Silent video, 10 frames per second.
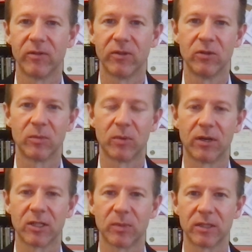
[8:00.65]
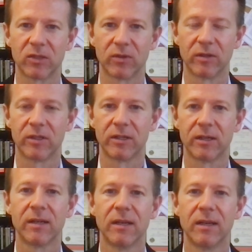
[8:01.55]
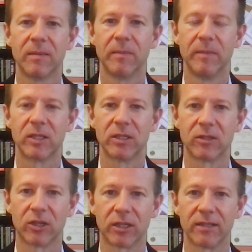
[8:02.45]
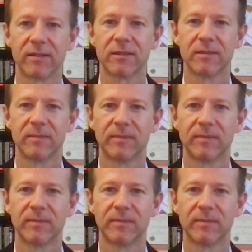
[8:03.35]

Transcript: infusion prospects for other mission targets.